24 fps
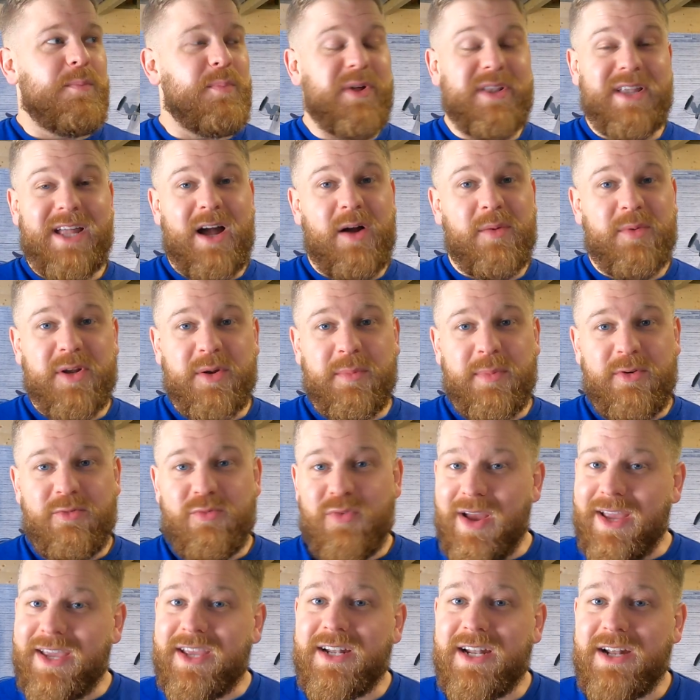But now I'm going to be
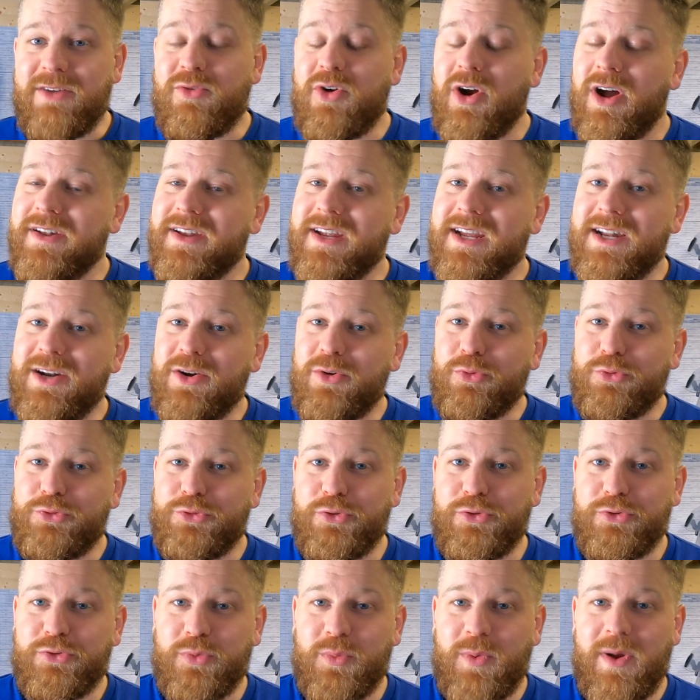regularly riding in all
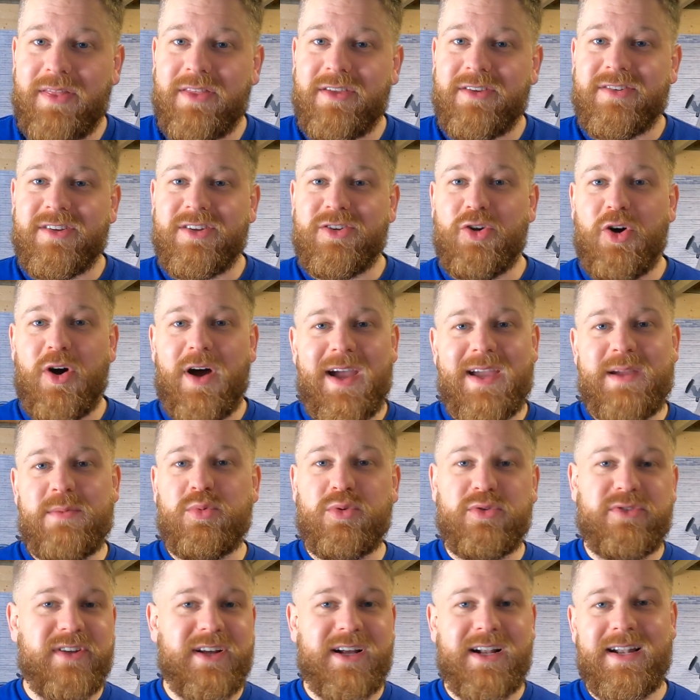sorts of weathers and not
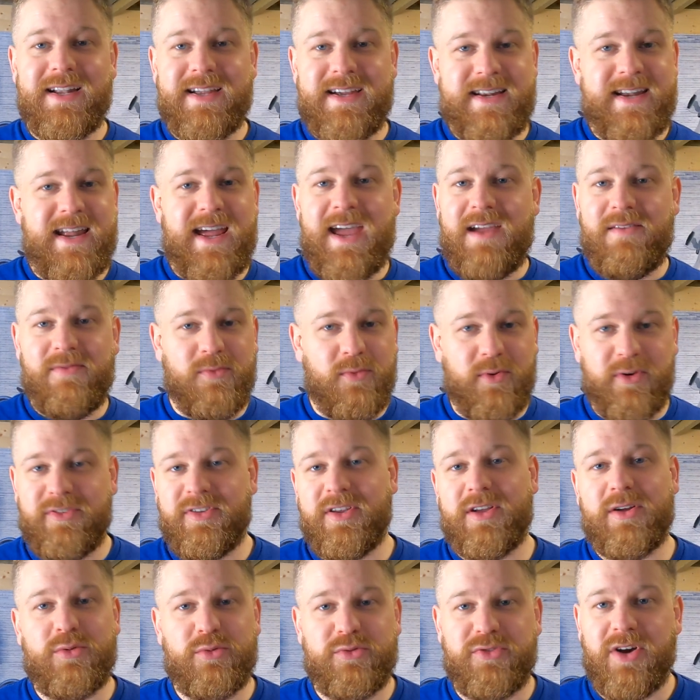able to clean it every
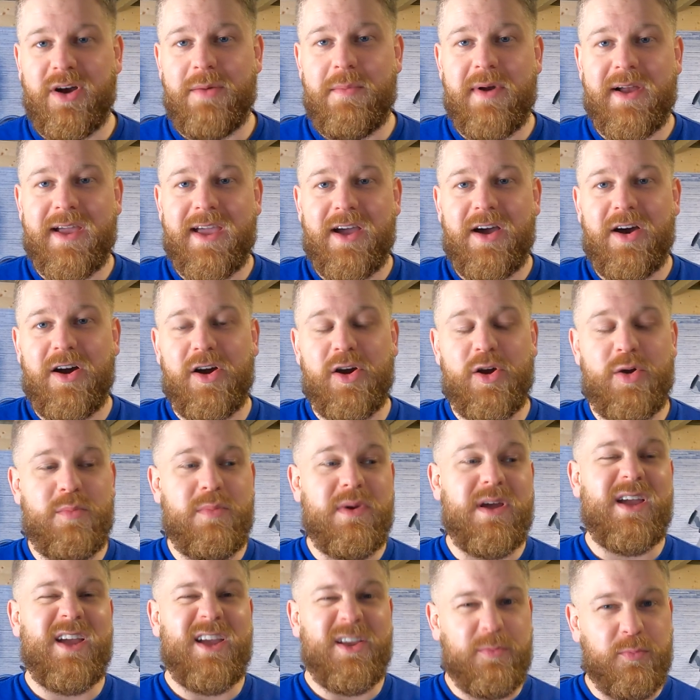single time I get home.
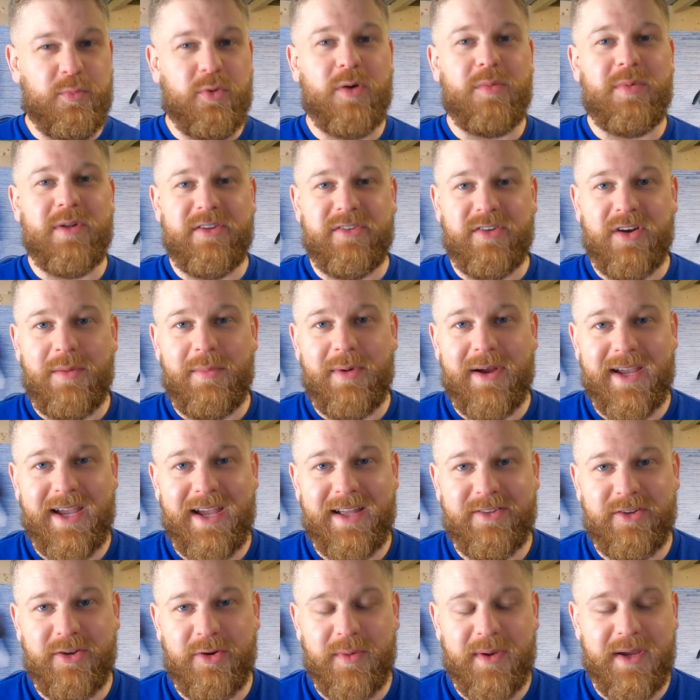It's probably time I
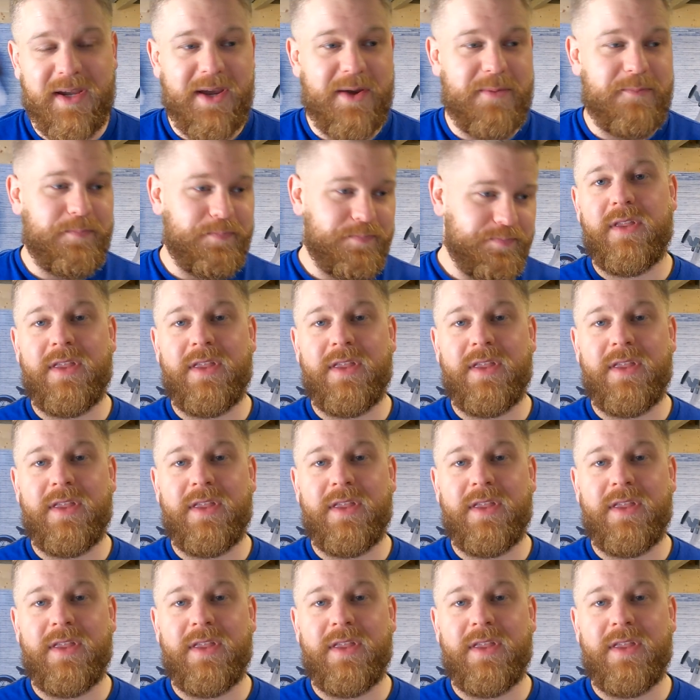get doing it.